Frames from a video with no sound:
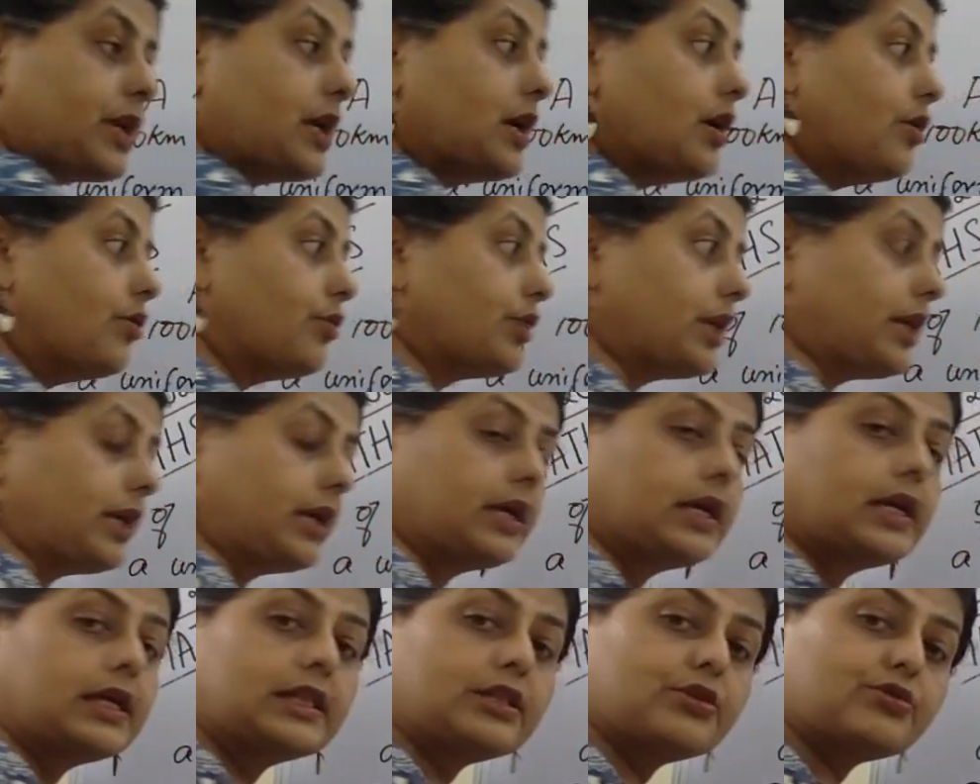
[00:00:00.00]
Okay,
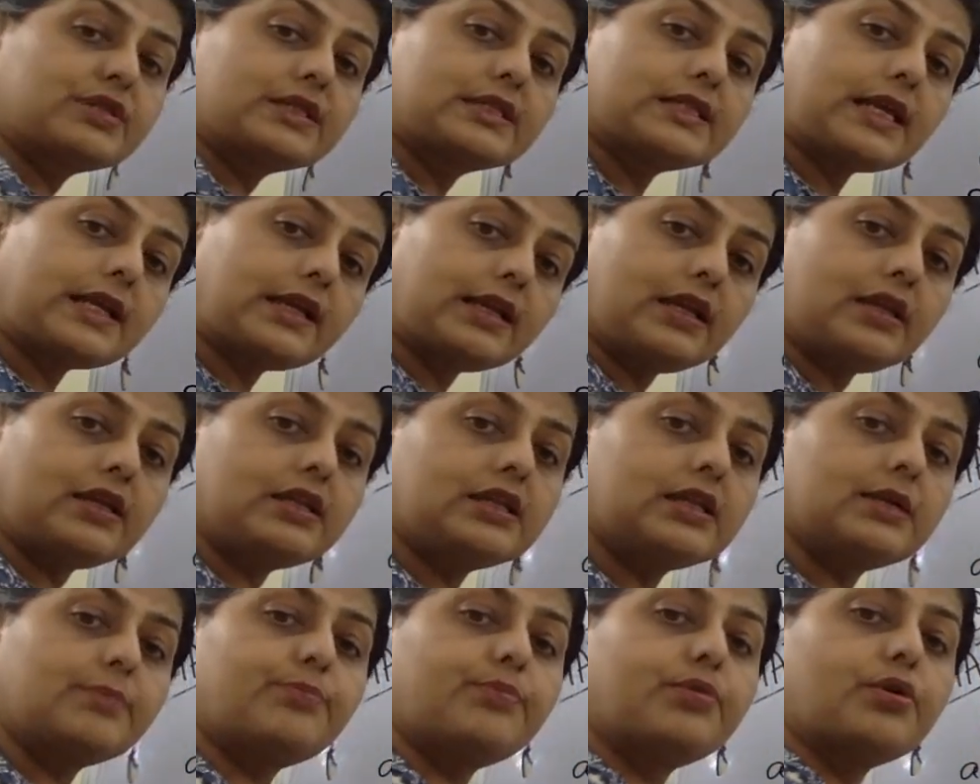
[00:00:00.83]
now second
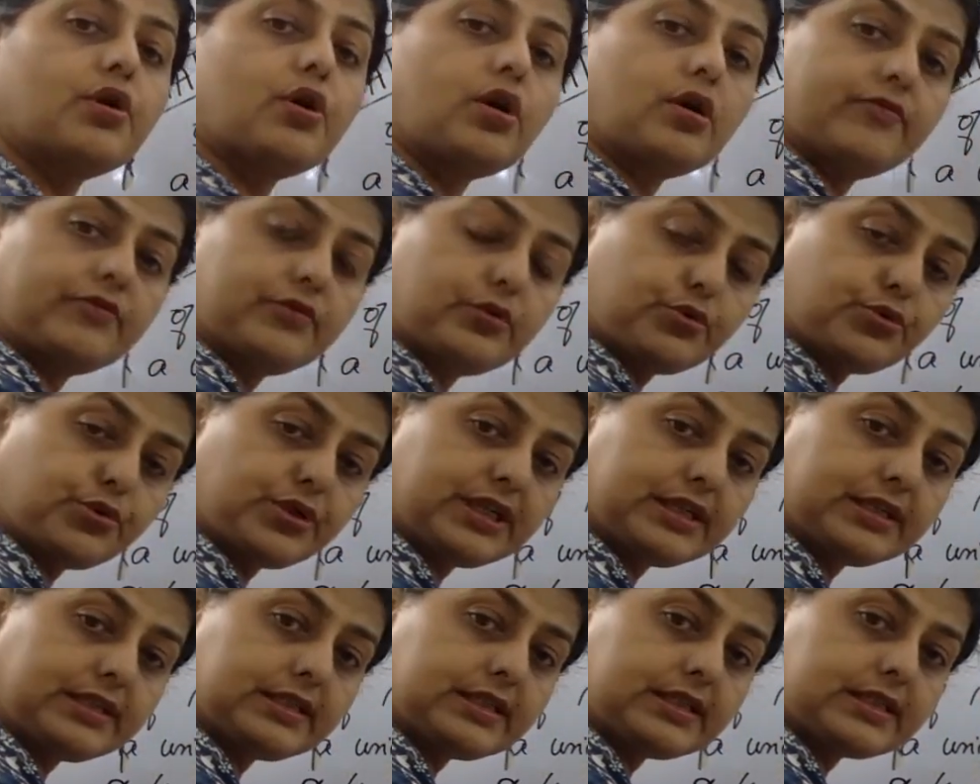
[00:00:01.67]
tip of
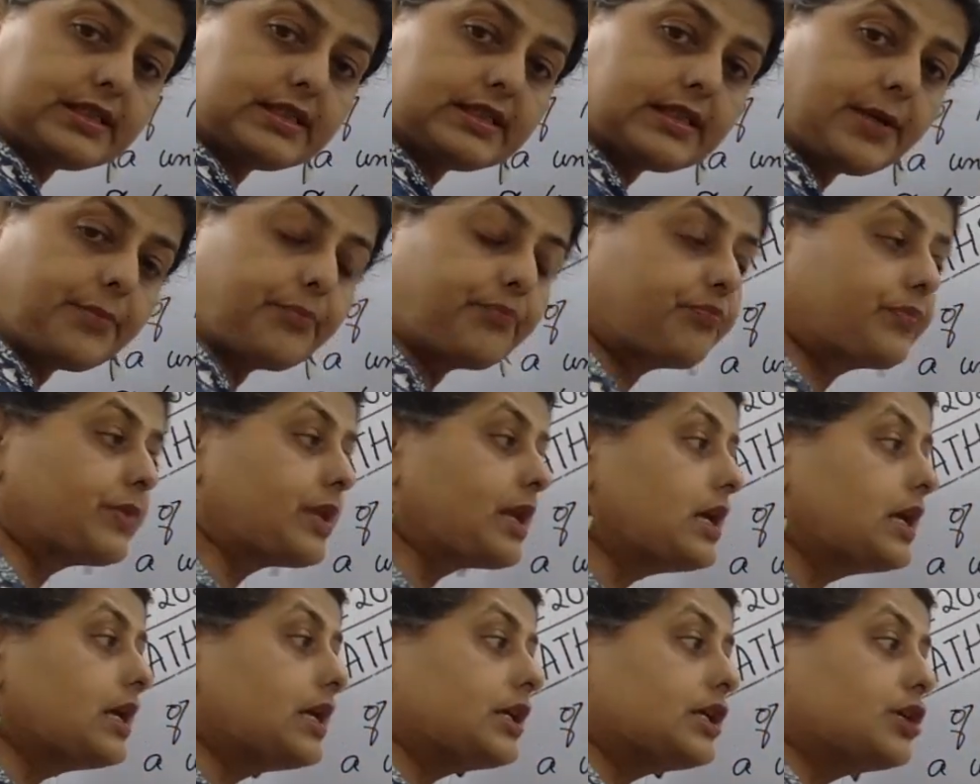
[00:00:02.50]
doing this sum,
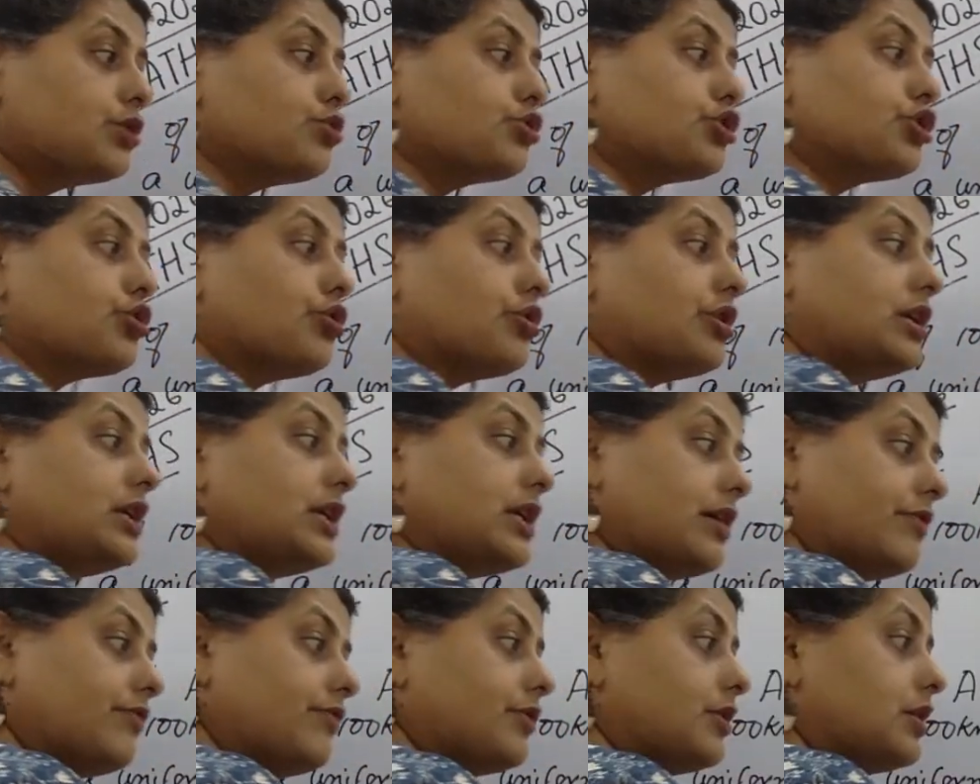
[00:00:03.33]
you should
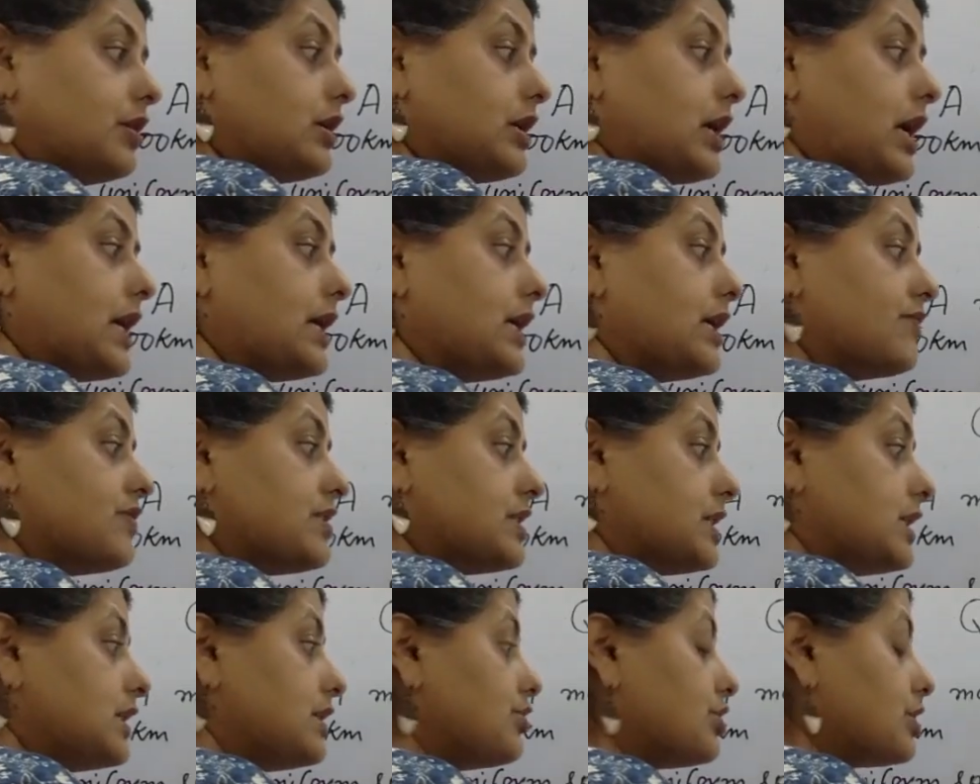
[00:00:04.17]
never, I have
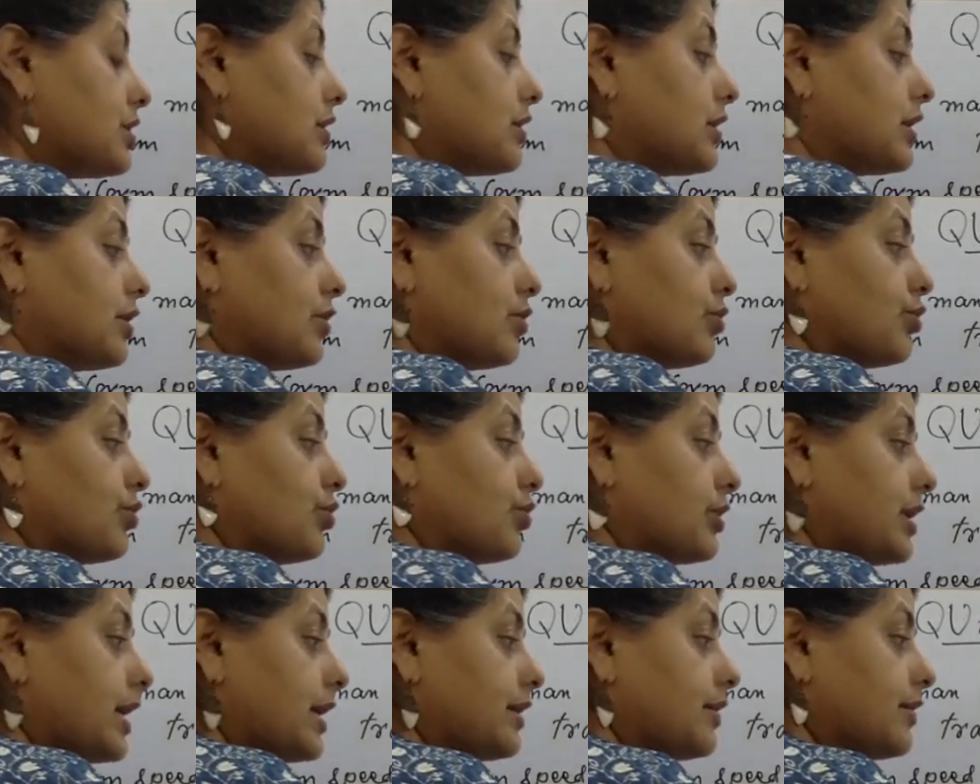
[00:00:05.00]
seen children who would
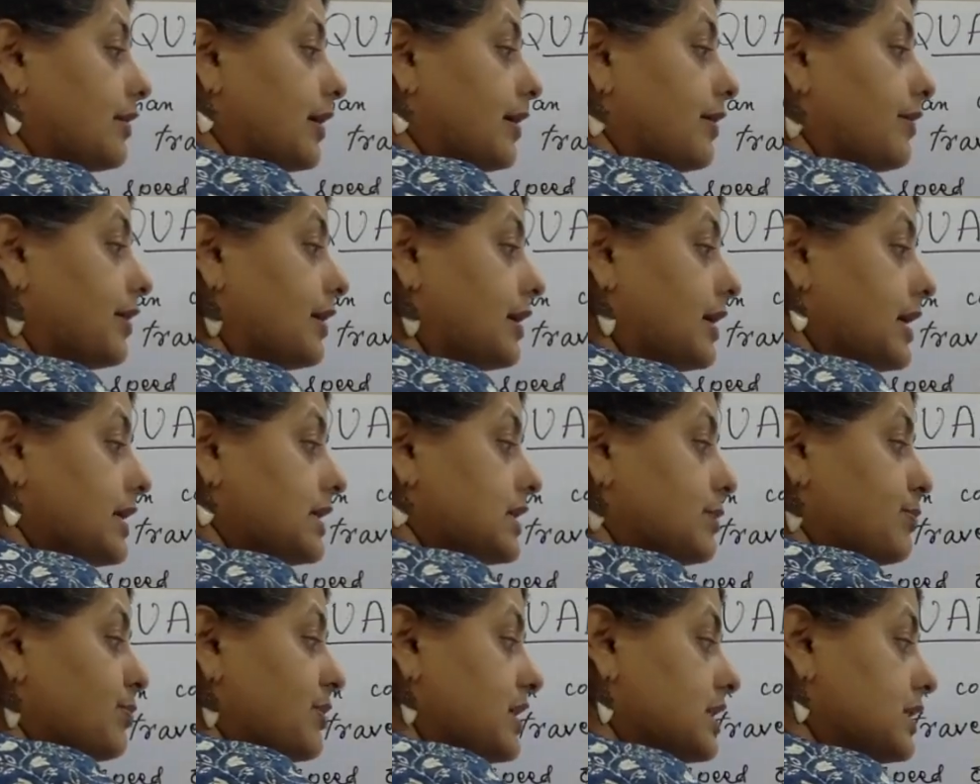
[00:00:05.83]
write
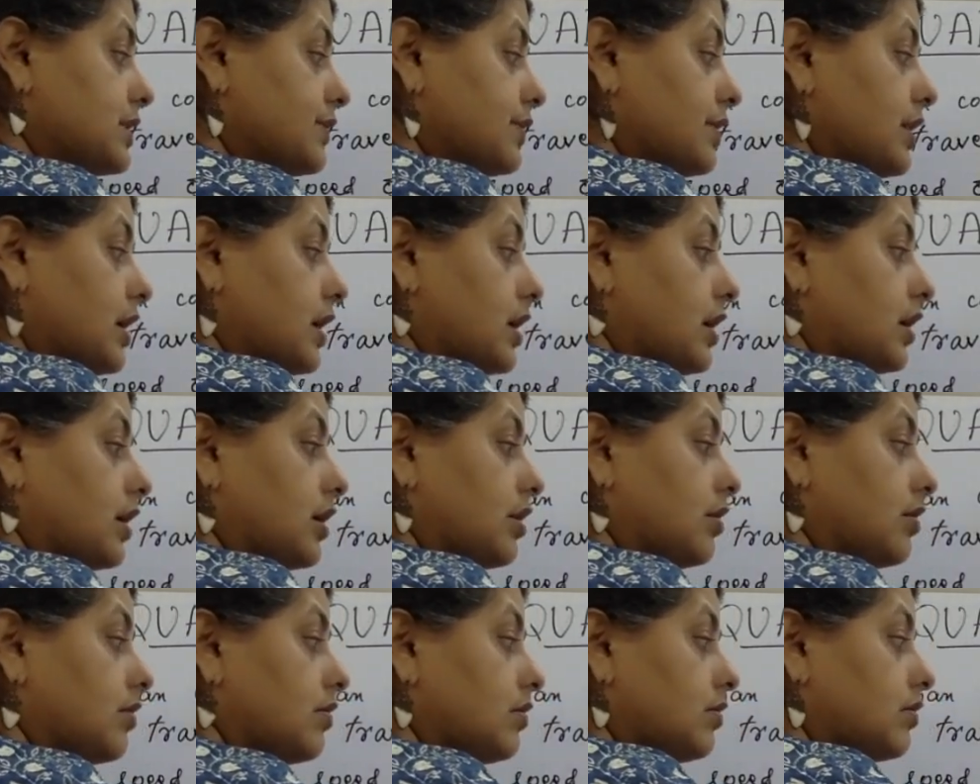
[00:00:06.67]
100x plus
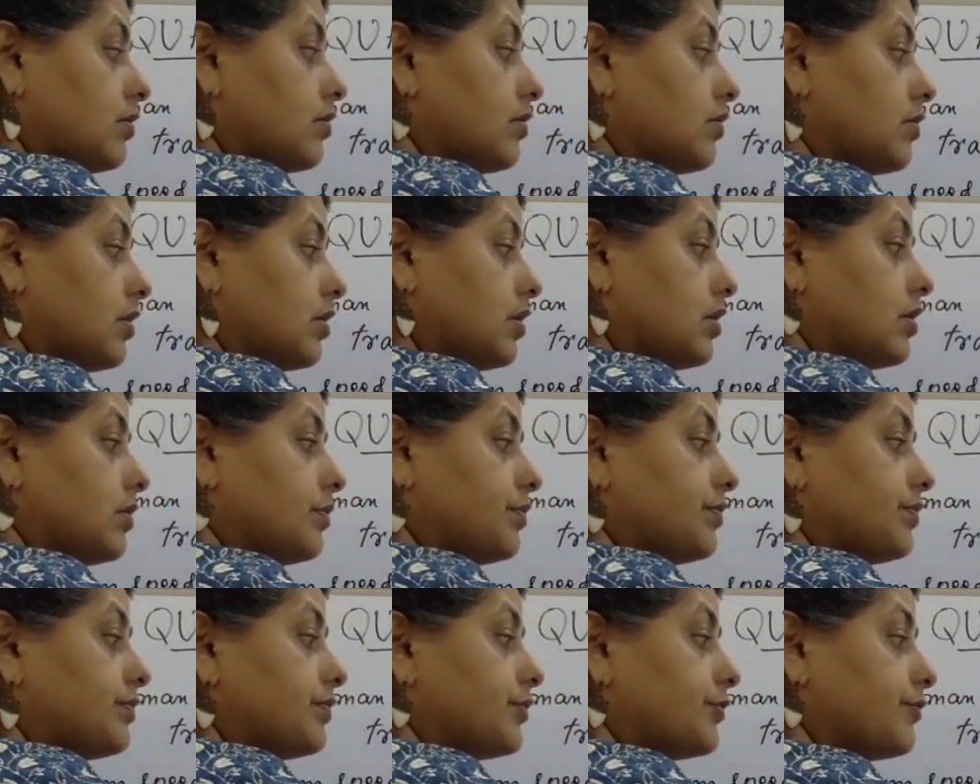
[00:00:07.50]

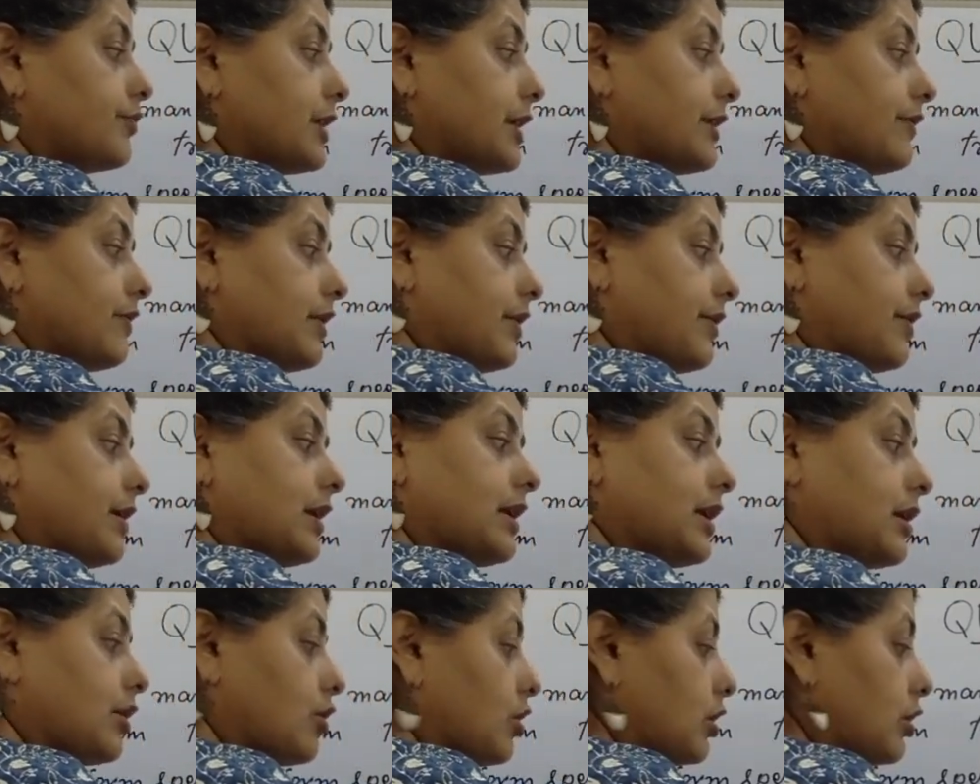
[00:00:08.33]
500
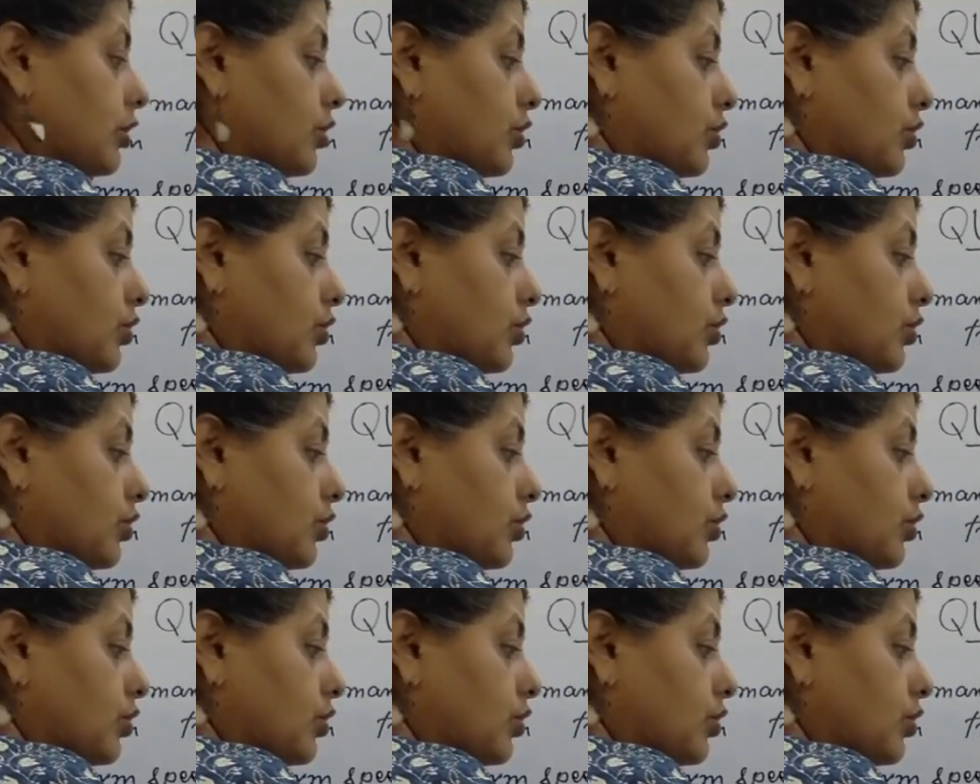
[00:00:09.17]
and all.